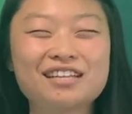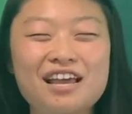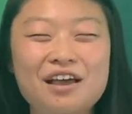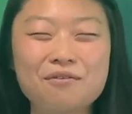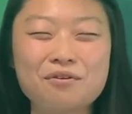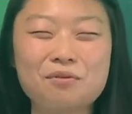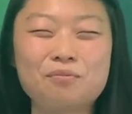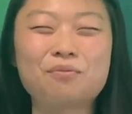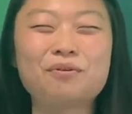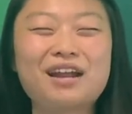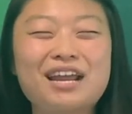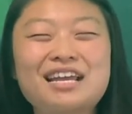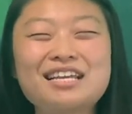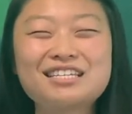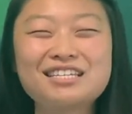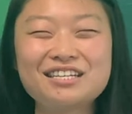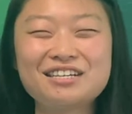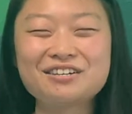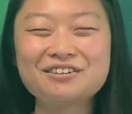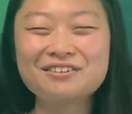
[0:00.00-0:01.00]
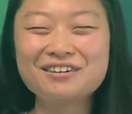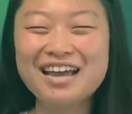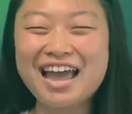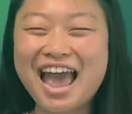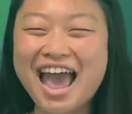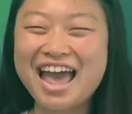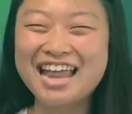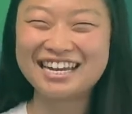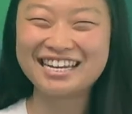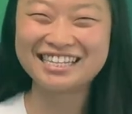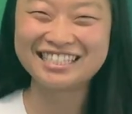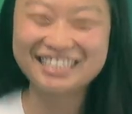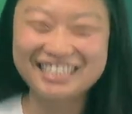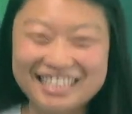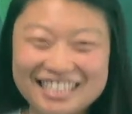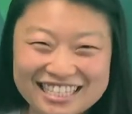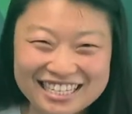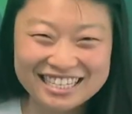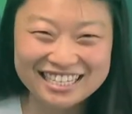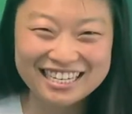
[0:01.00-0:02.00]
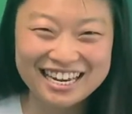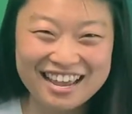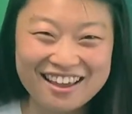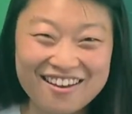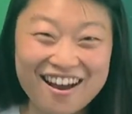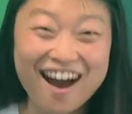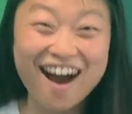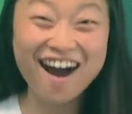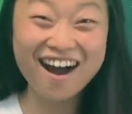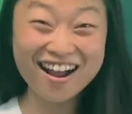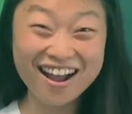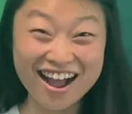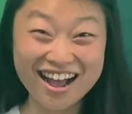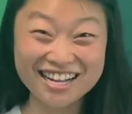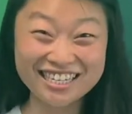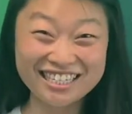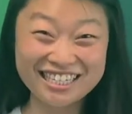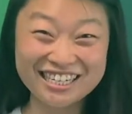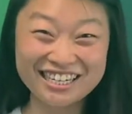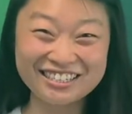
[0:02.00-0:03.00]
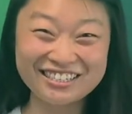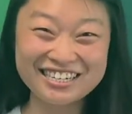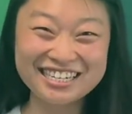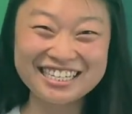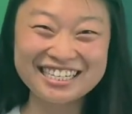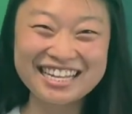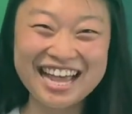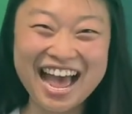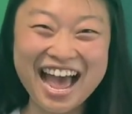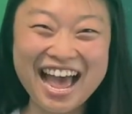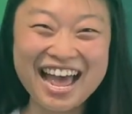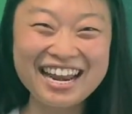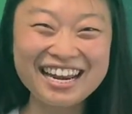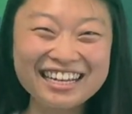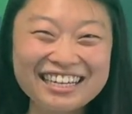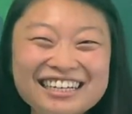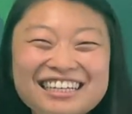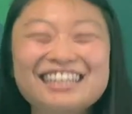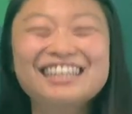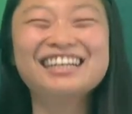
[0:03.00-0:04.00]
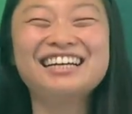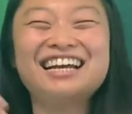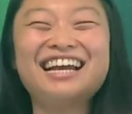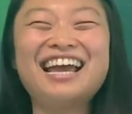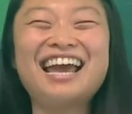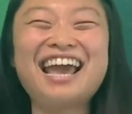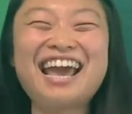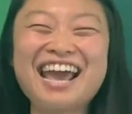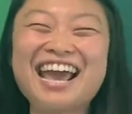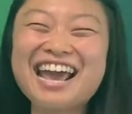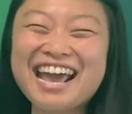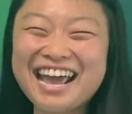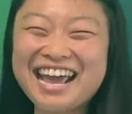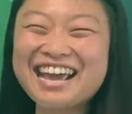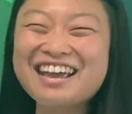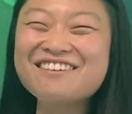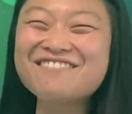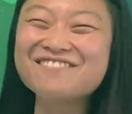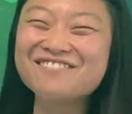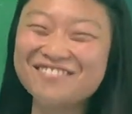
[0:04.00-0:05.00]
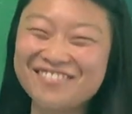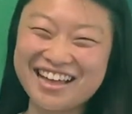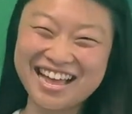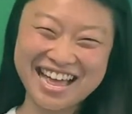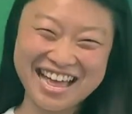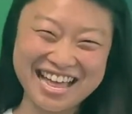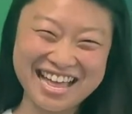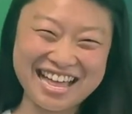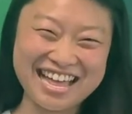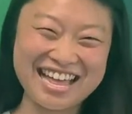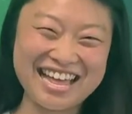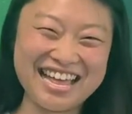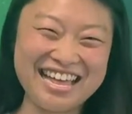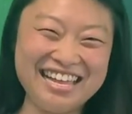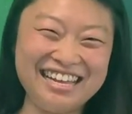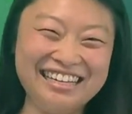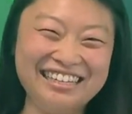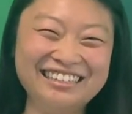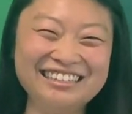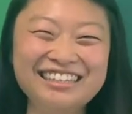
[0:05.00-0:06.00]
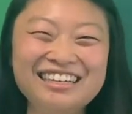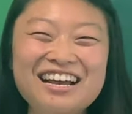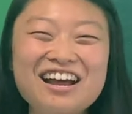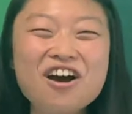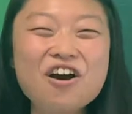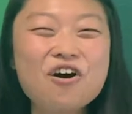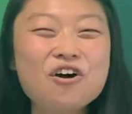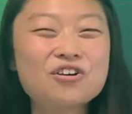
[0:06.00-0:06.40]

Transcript: We praise you. And in Jesus' name, all God's children said, amen.